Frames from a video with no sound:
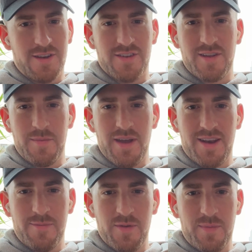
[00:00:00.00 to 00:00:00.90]
Good to see you,
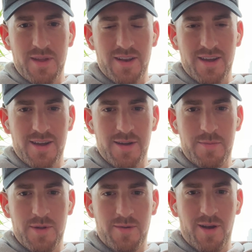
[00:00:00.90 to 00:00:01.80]
man. We've been
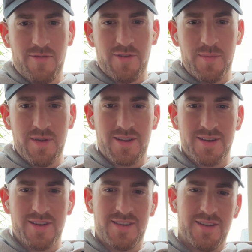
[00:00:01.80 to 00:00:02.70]
around for a bit.
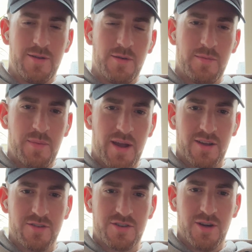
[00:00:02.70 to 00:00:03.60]
Good to see you and be
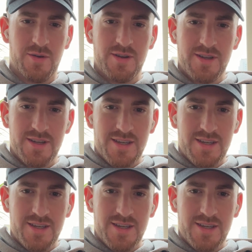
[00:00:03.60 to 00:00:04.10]
back on the show.